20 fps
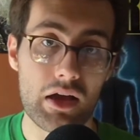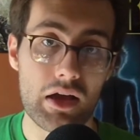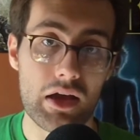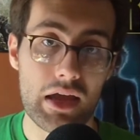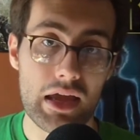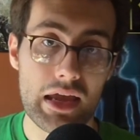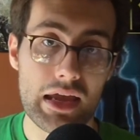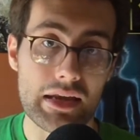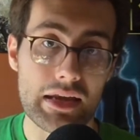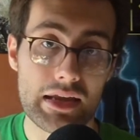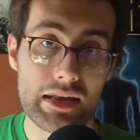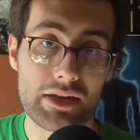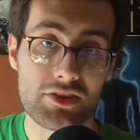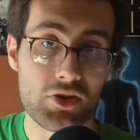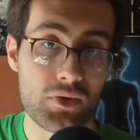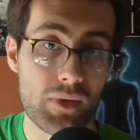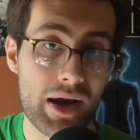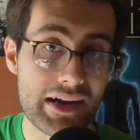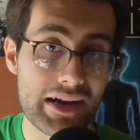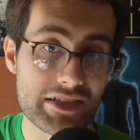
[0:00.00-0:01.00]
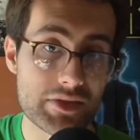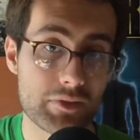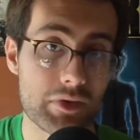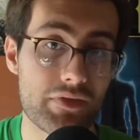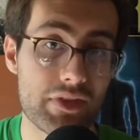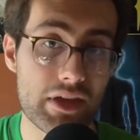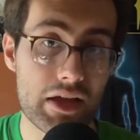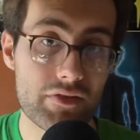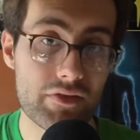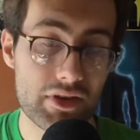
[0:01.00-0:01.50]
in interacting with
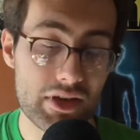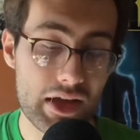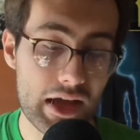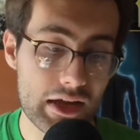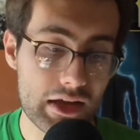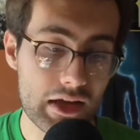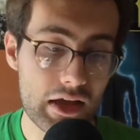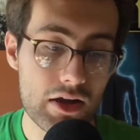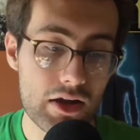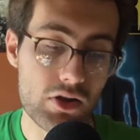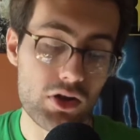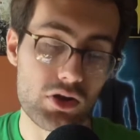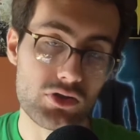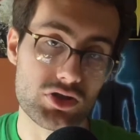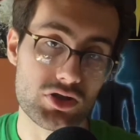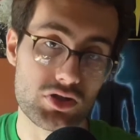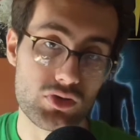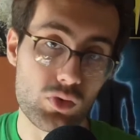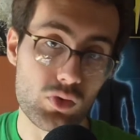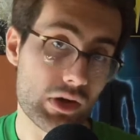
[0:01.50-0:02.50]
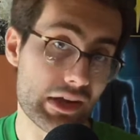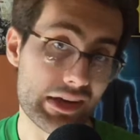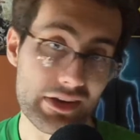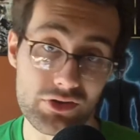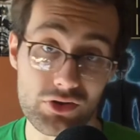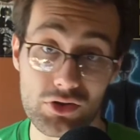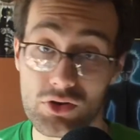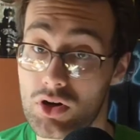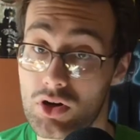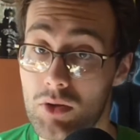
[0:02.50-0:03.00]
the other deck and not just all in
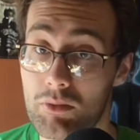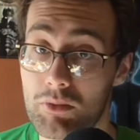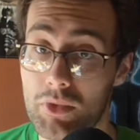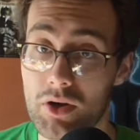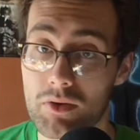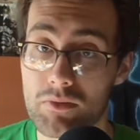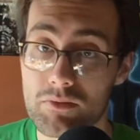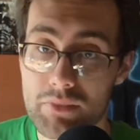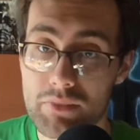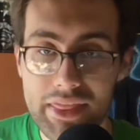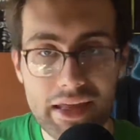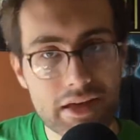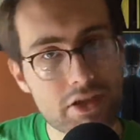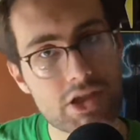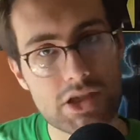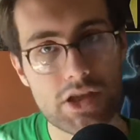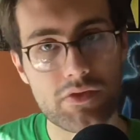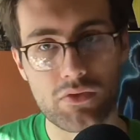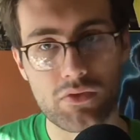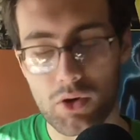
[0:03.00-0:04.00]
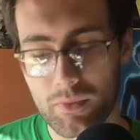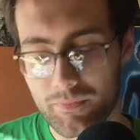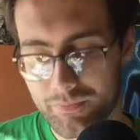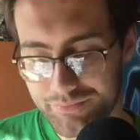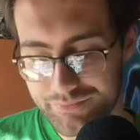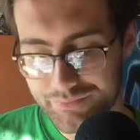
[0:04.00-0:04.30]
on your combo. But that's just a thought.